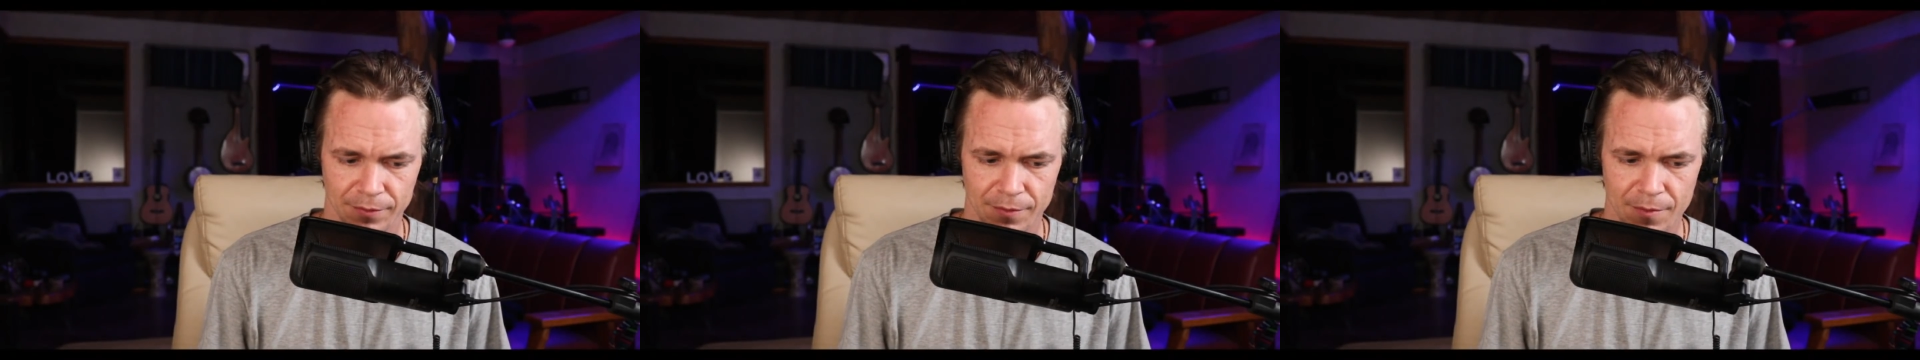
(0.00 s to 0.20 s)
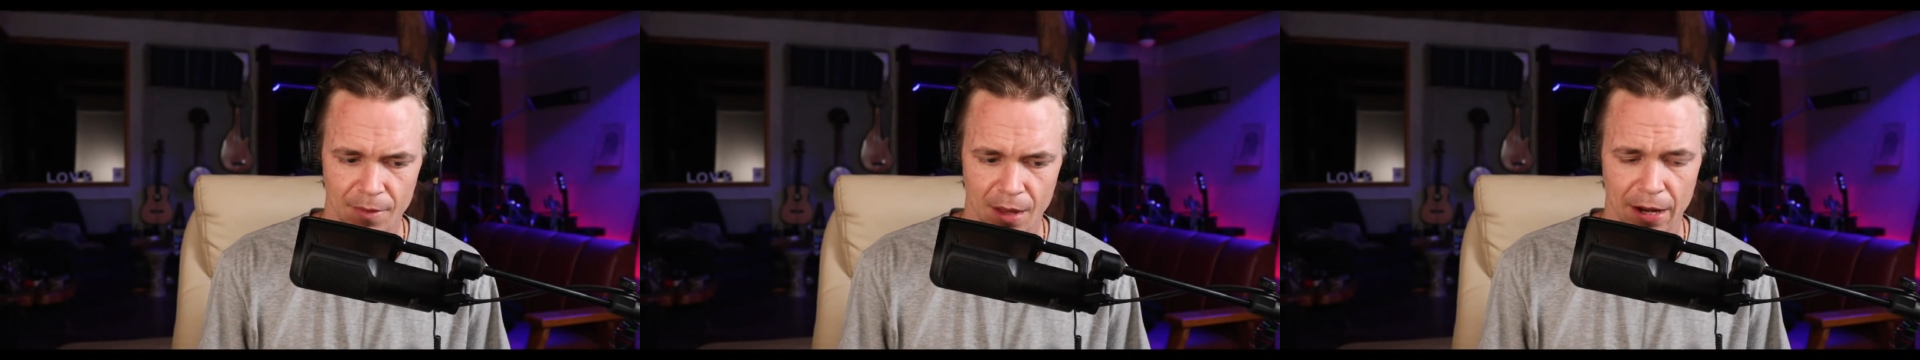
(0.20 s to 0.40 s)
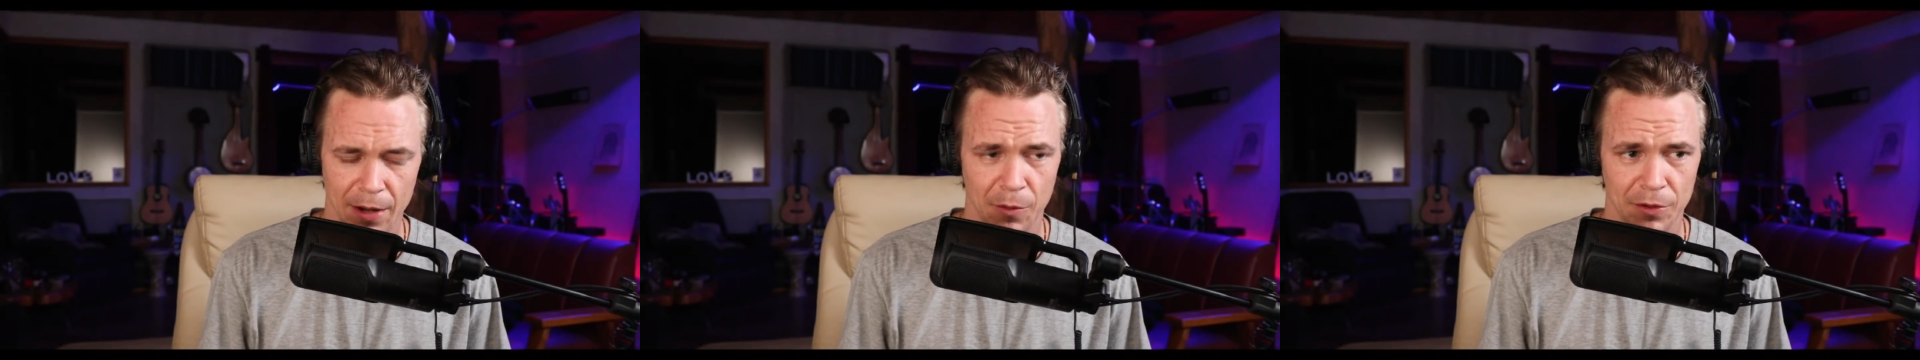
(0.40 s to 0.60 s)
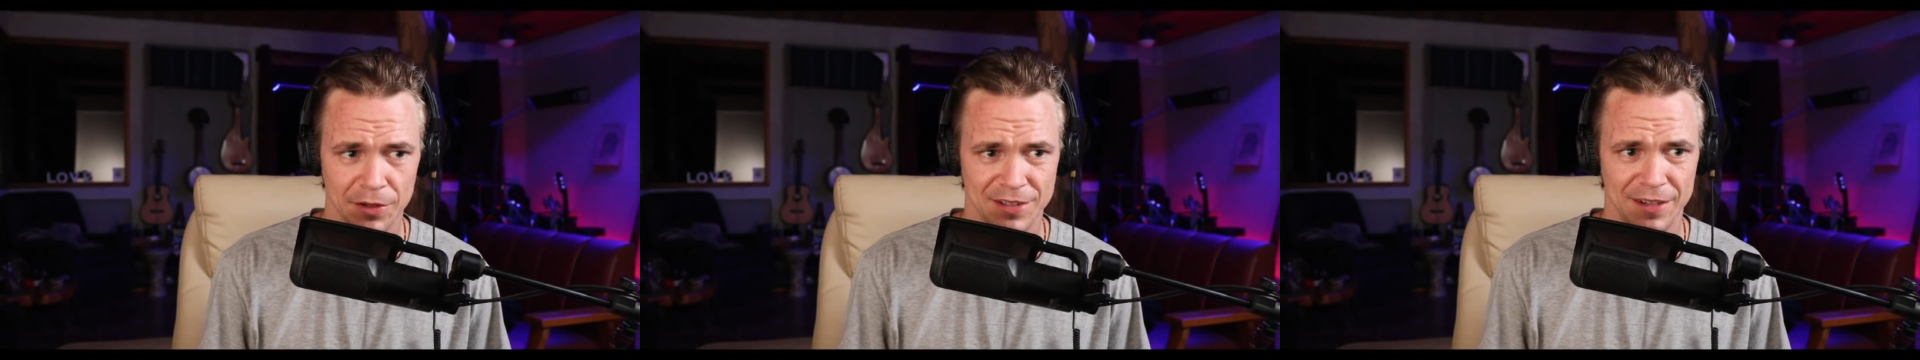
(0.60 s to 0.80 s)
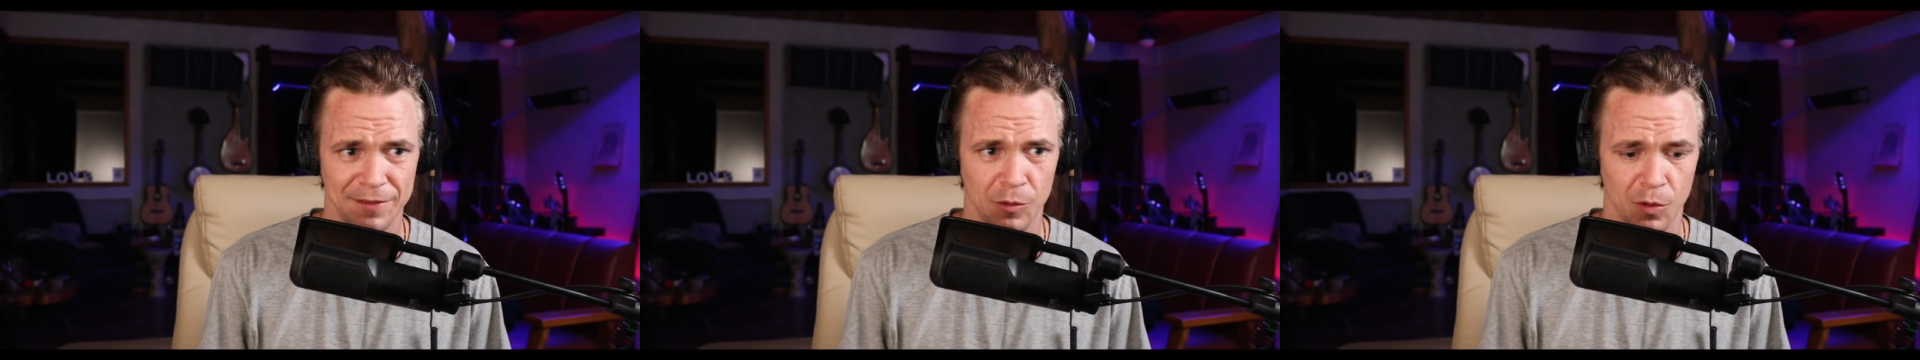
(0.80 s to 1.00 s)
and I want to
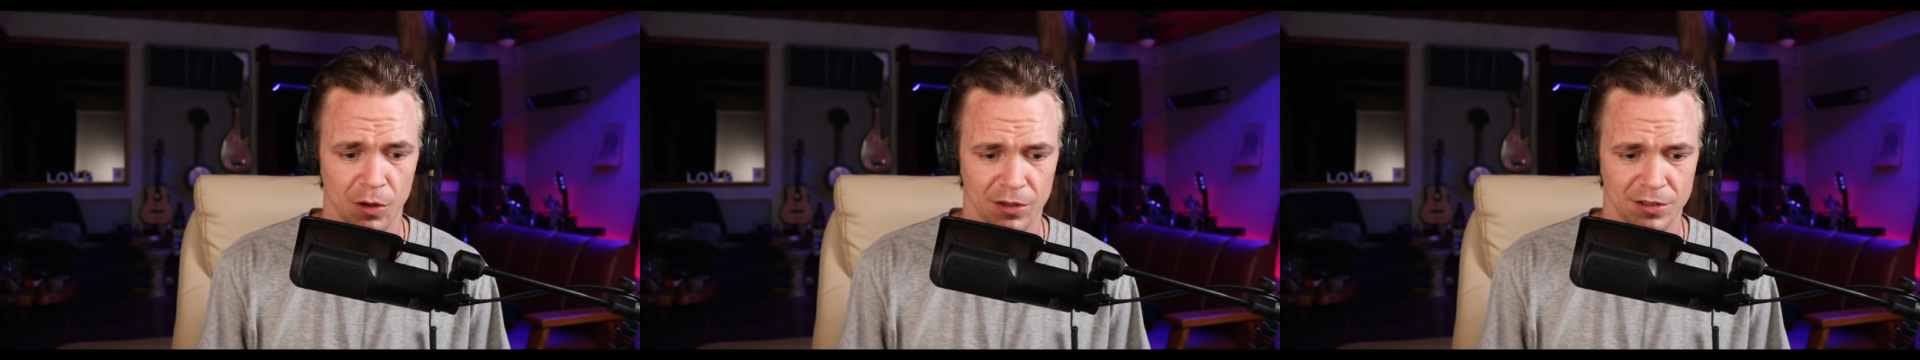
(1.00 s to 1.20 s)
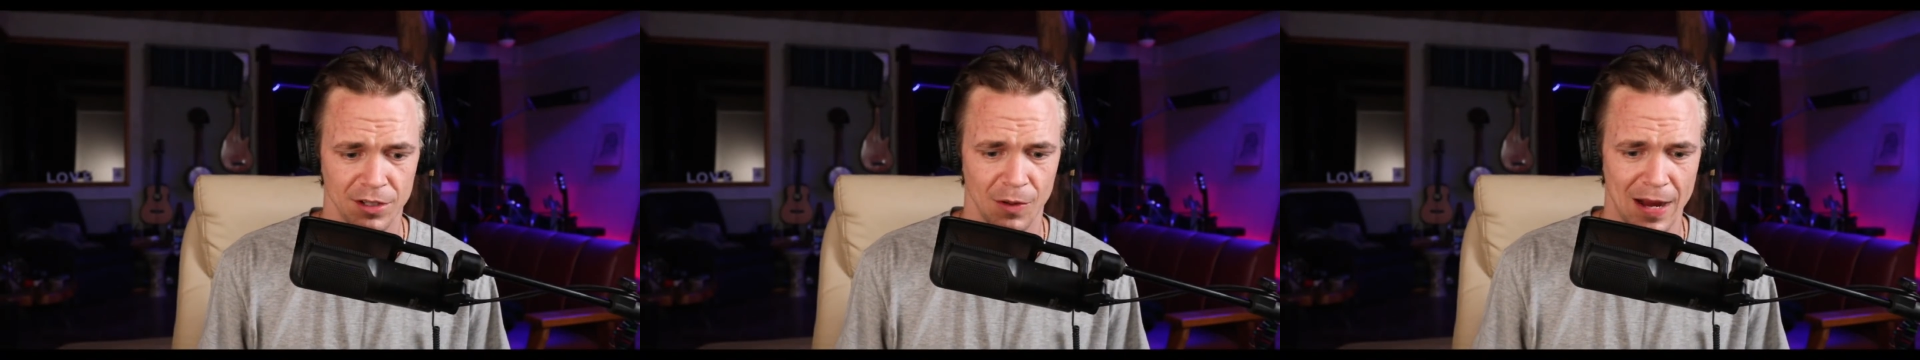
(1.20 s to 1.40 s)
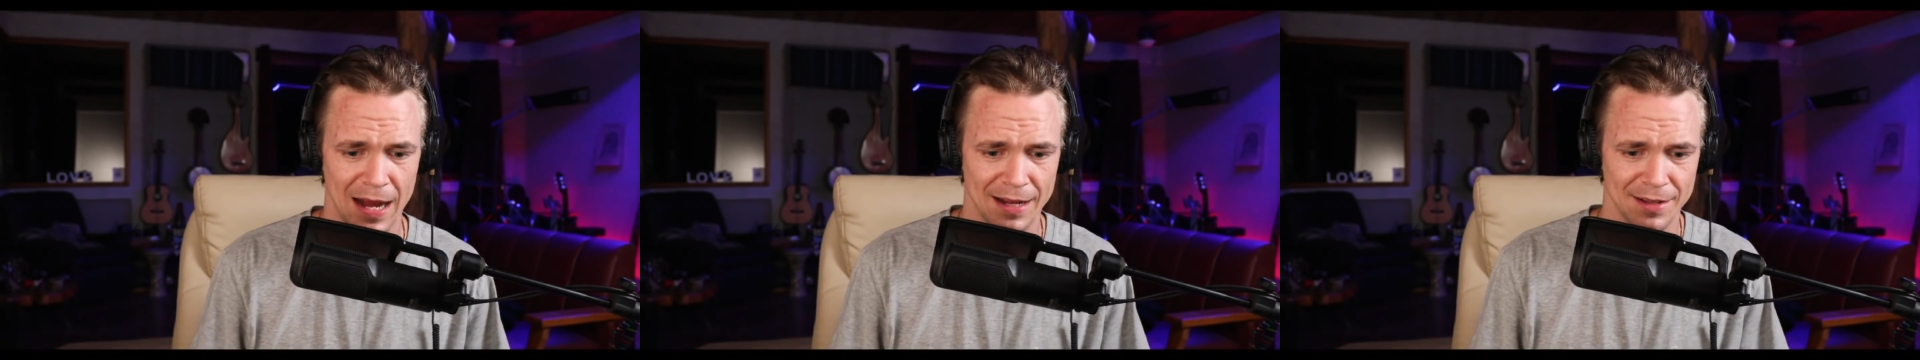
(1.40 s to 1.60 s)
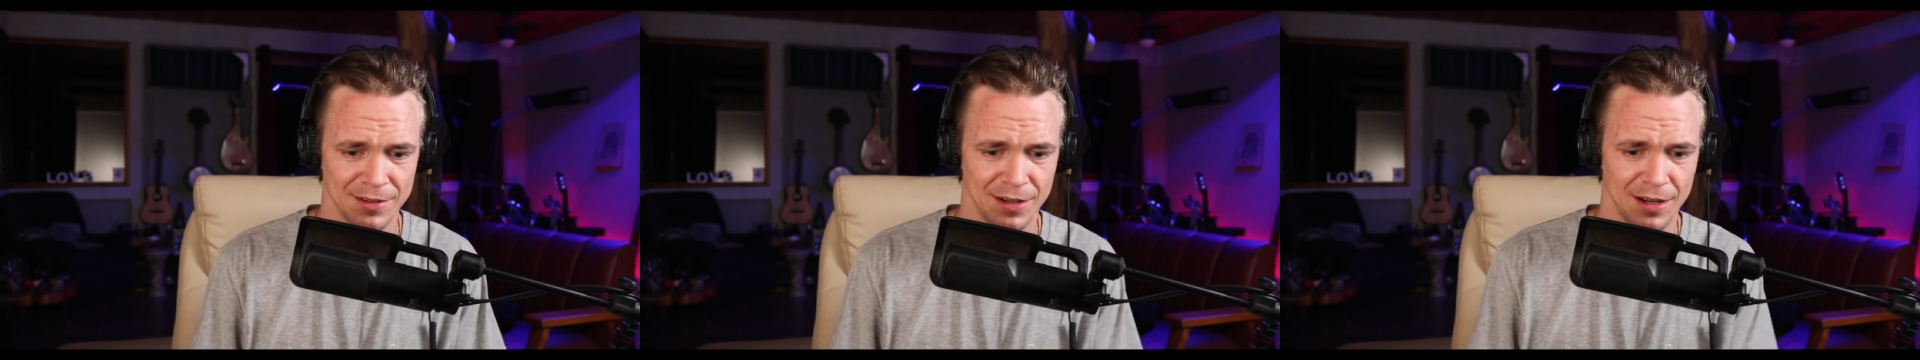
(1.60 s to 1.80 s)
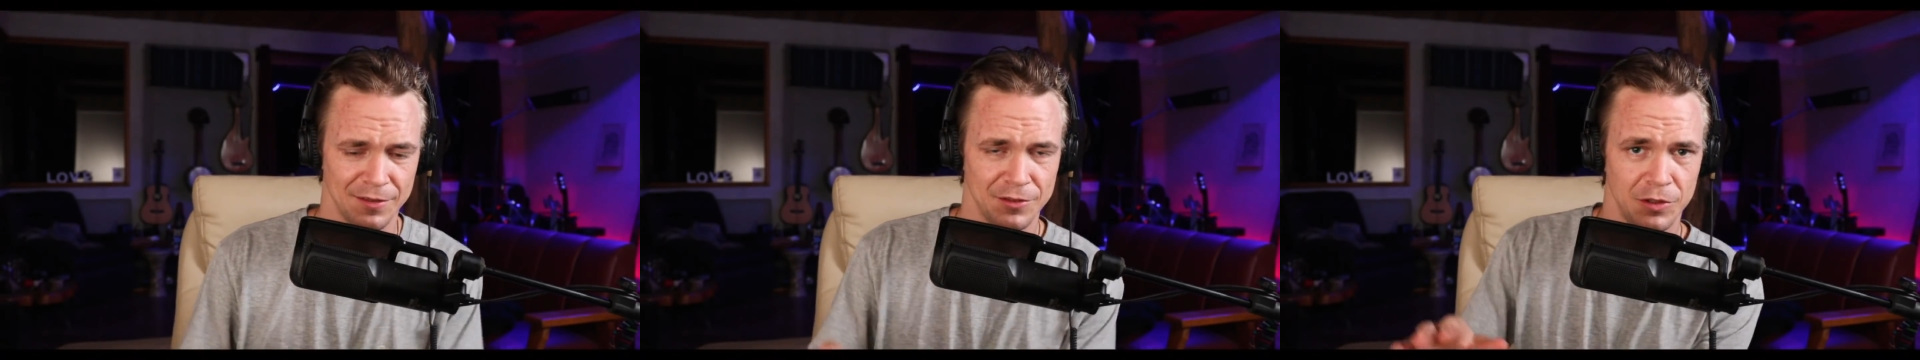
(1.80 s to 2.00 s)
see if it works. So hats
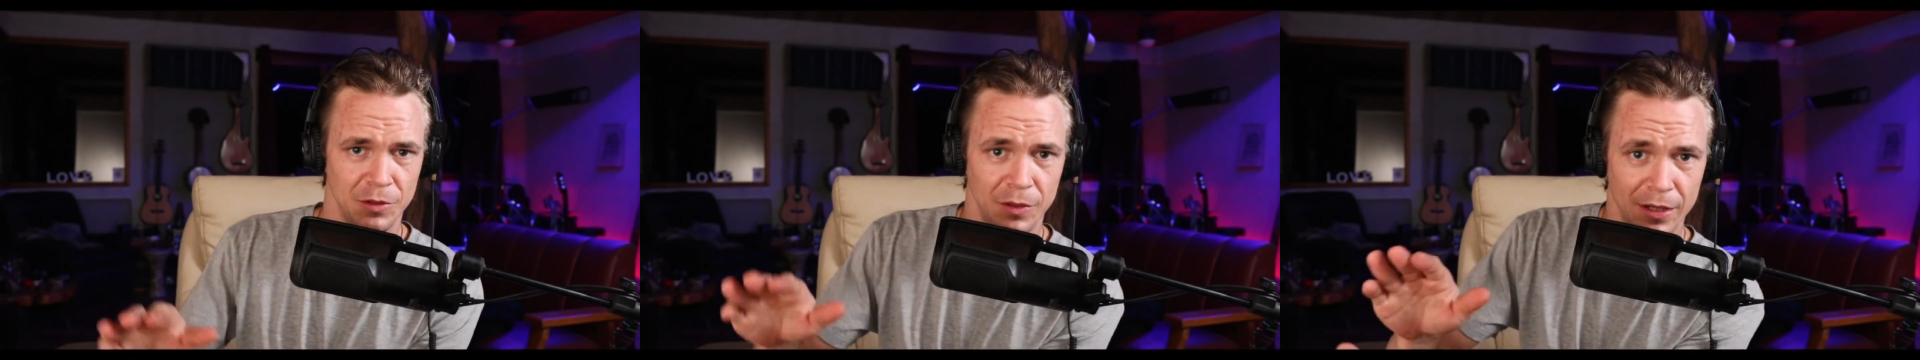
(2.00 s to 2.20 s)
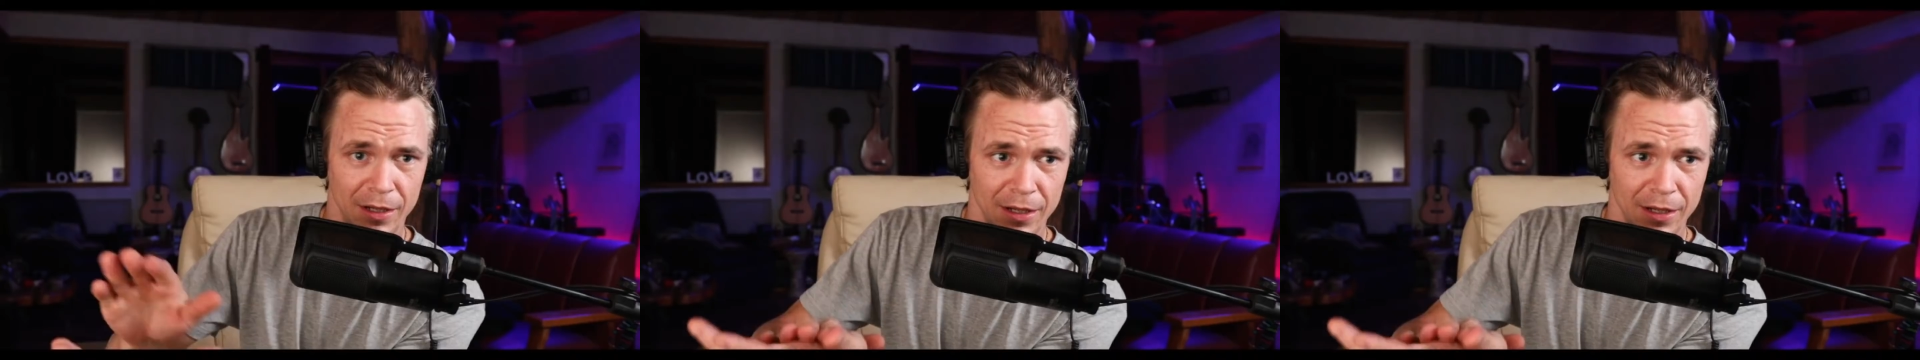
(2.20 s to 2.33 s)
off to